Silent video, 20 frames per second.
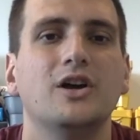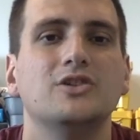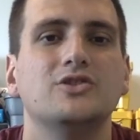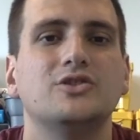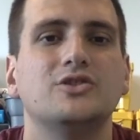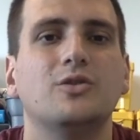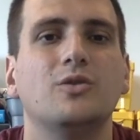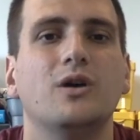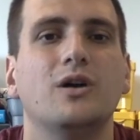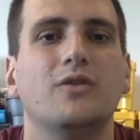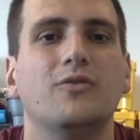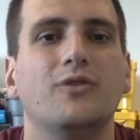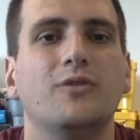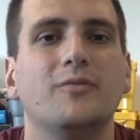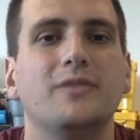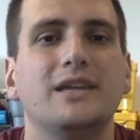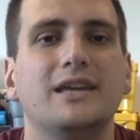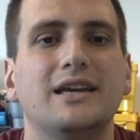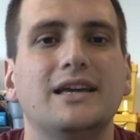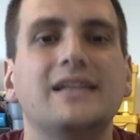So
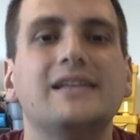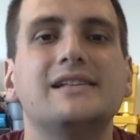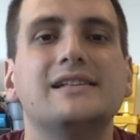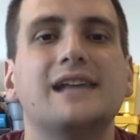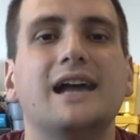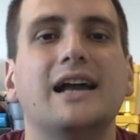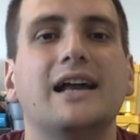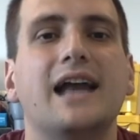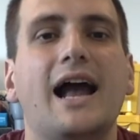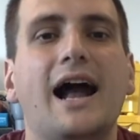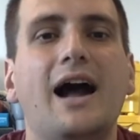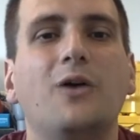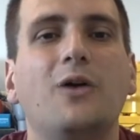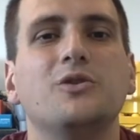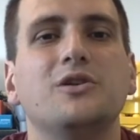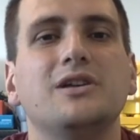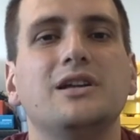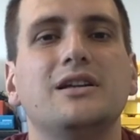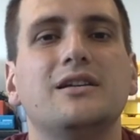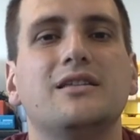from the inside
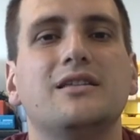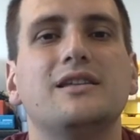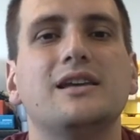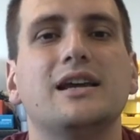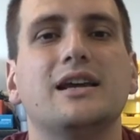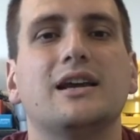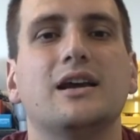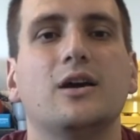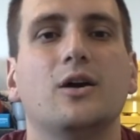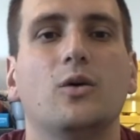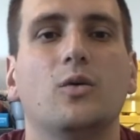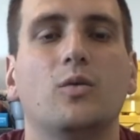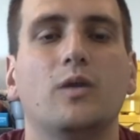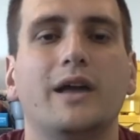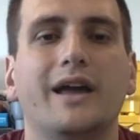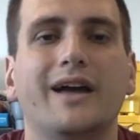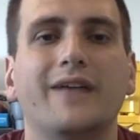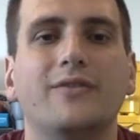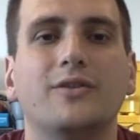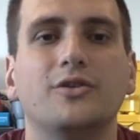out, you need to think,
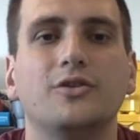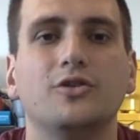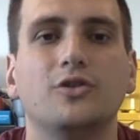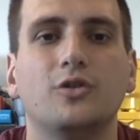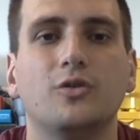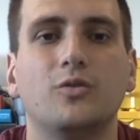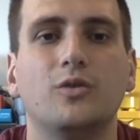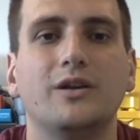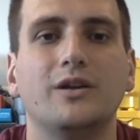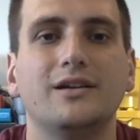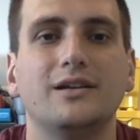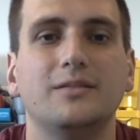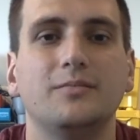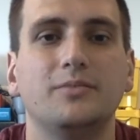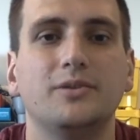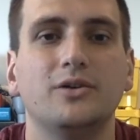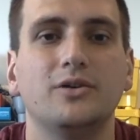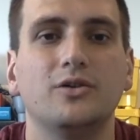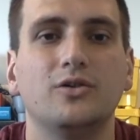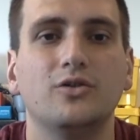whatever you're wanting to
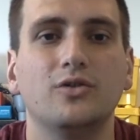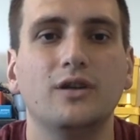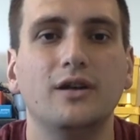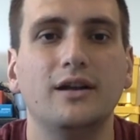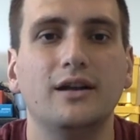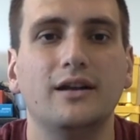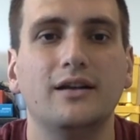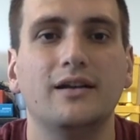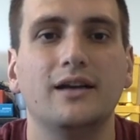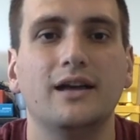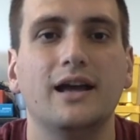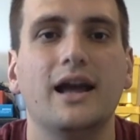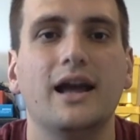build grit,